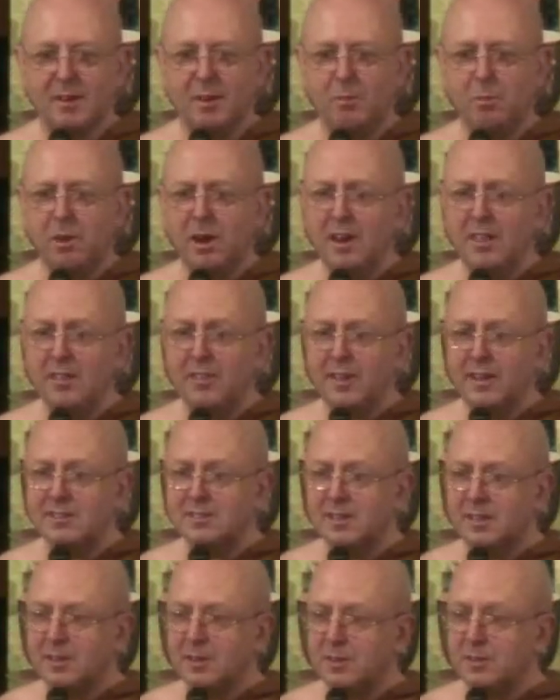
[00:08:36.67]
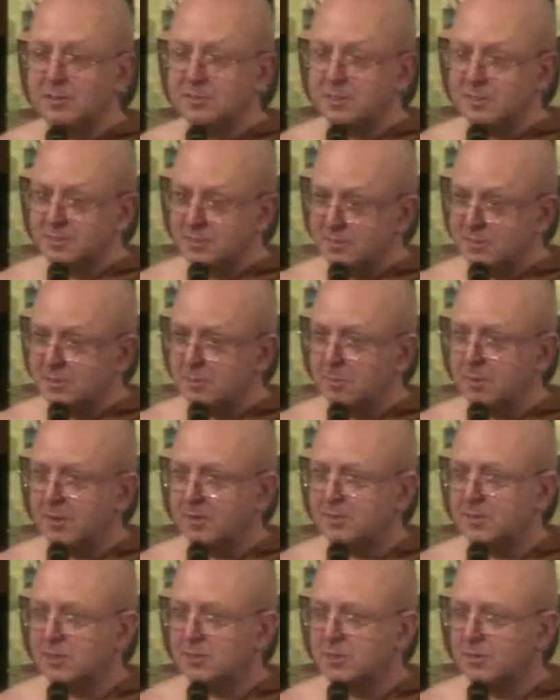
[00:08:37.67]
one of the things I noticed in just the
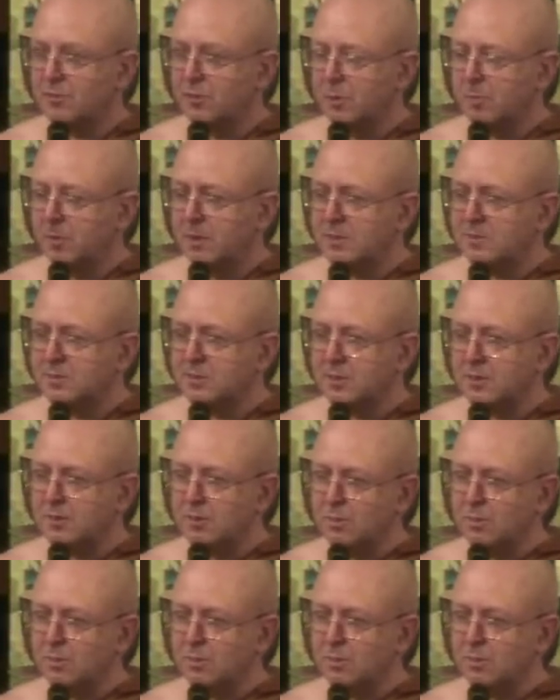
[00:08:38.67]
meditation a few minutes ago,